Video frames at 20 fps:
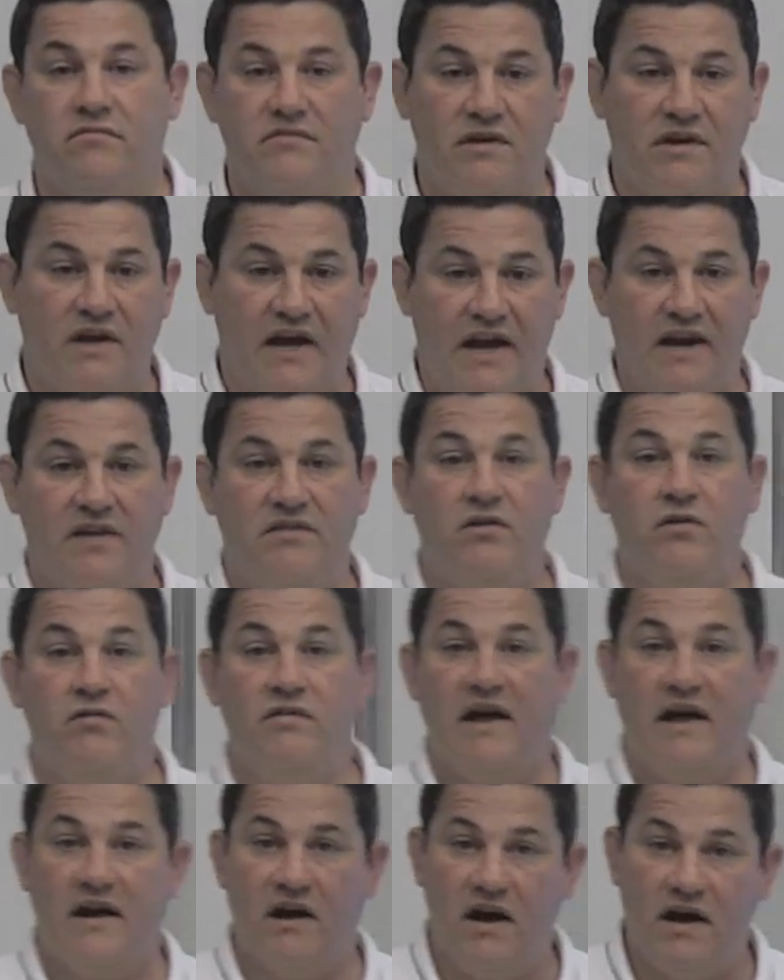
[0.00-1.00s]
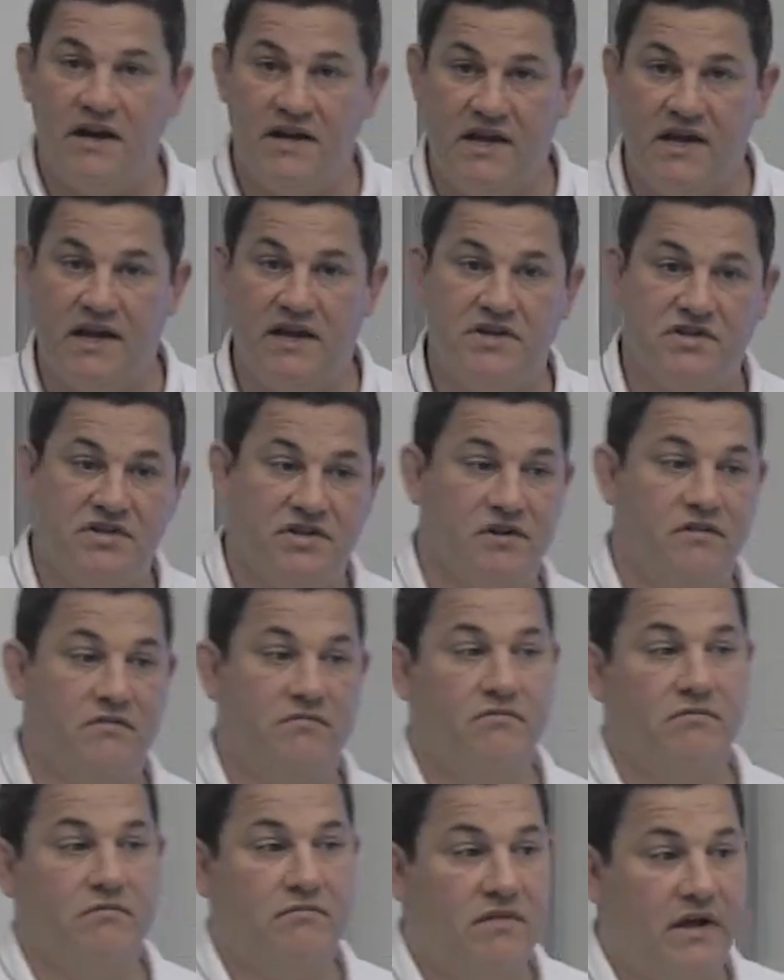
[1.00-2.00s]
to kind of do that ideation
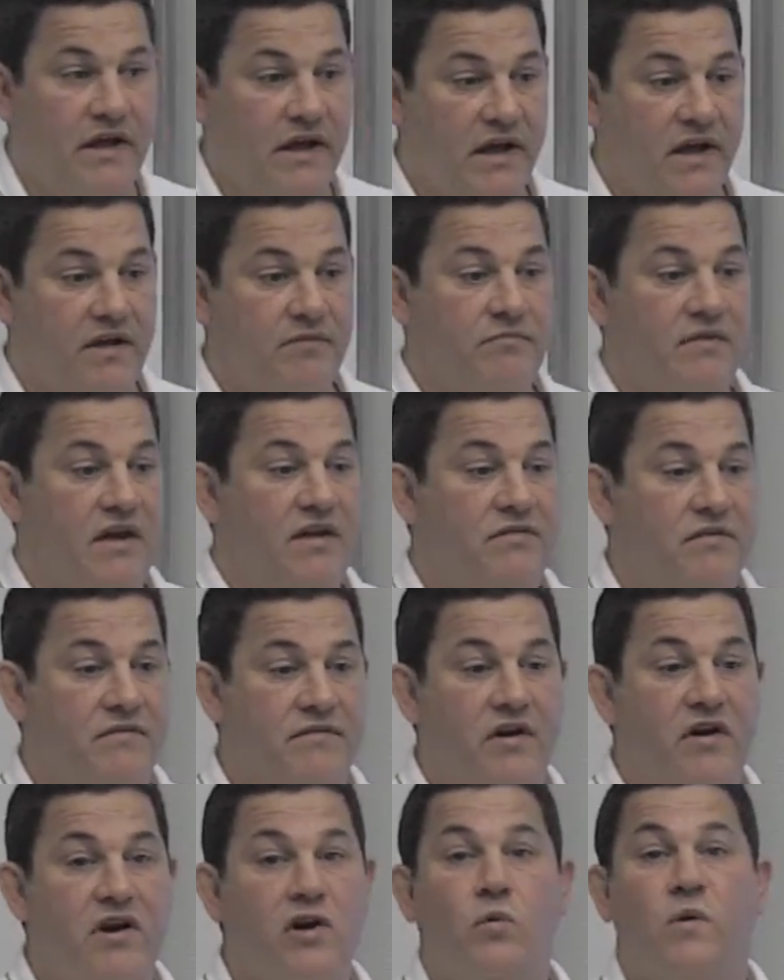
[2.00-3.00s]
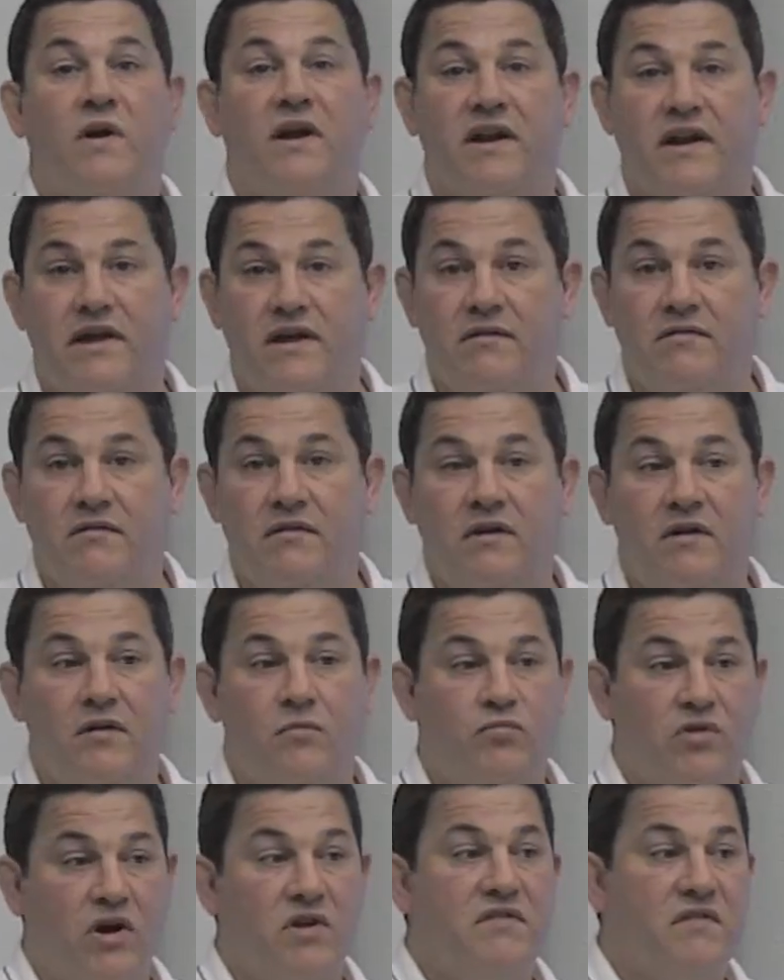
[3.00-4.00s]
and to very quickly
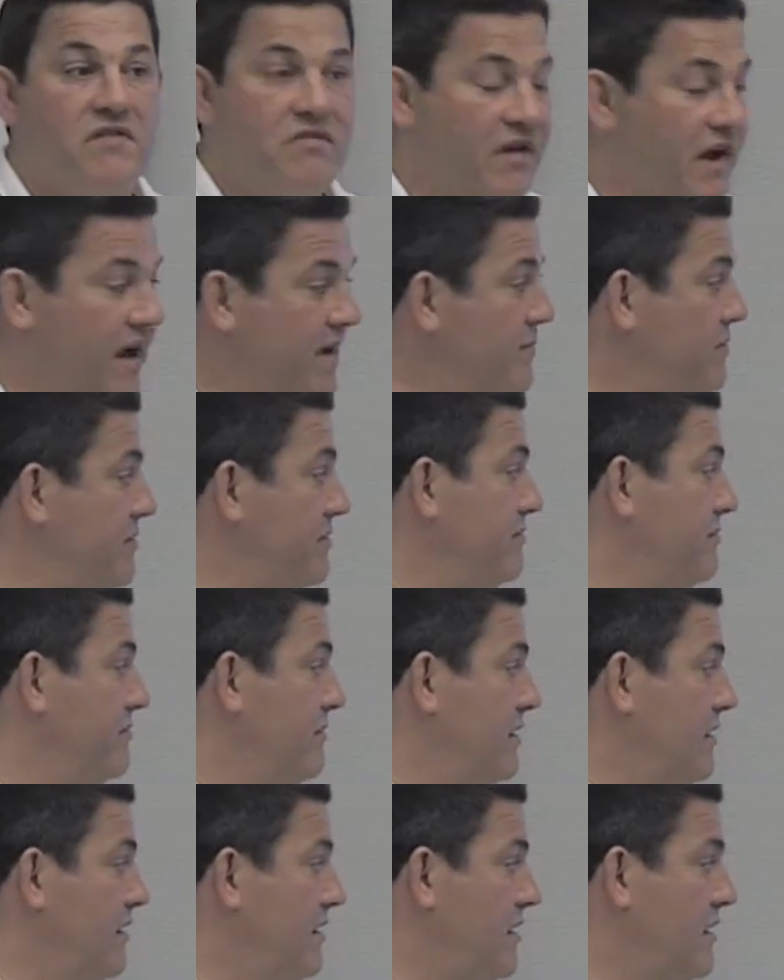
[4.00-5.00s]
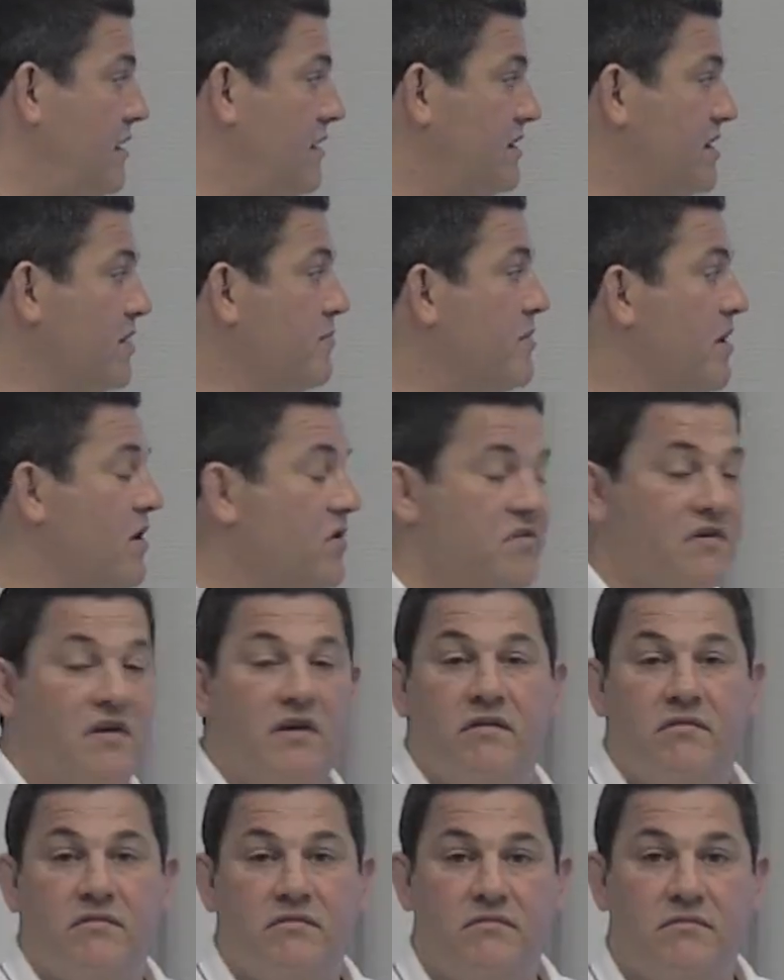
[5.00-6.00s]
prototype Composer
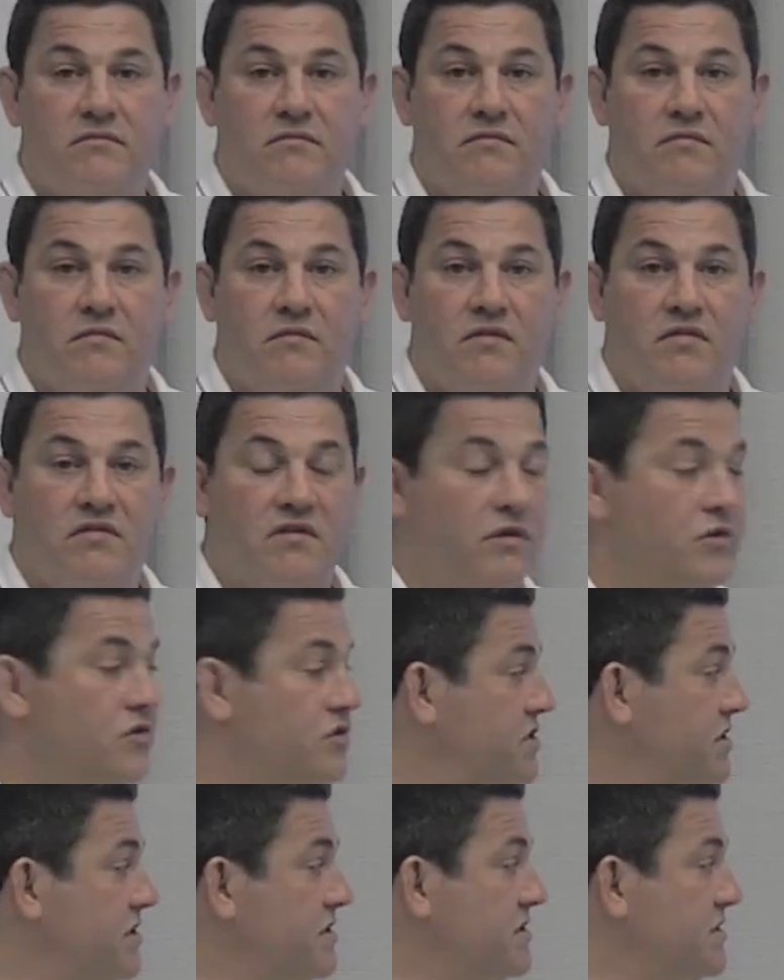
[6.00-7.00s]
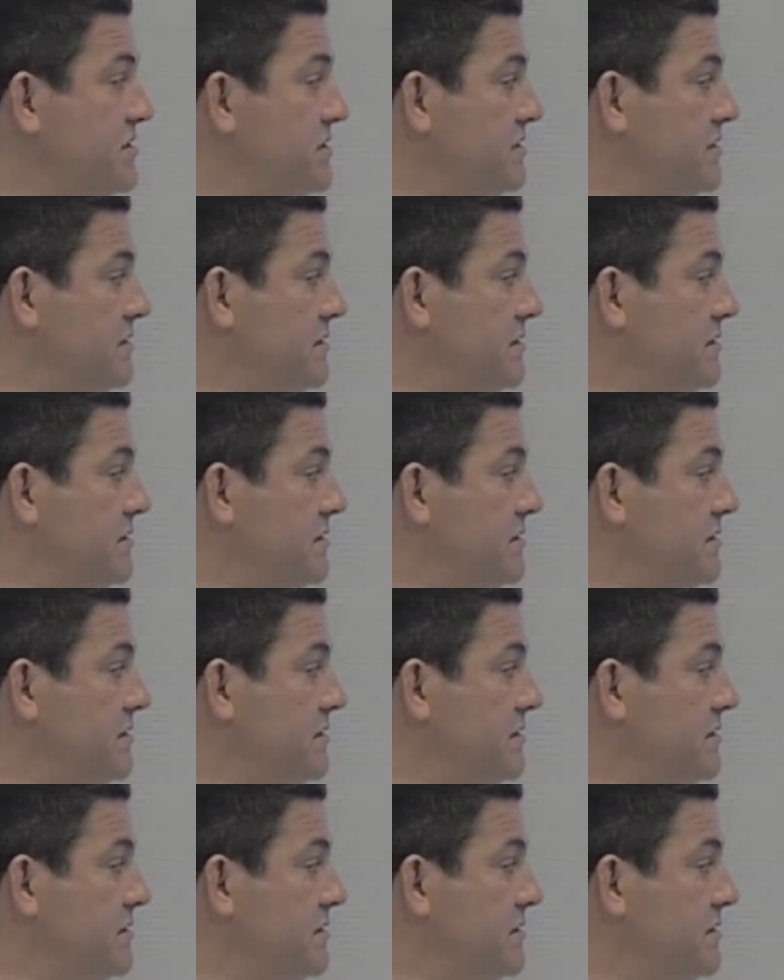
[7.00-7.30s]
solutions.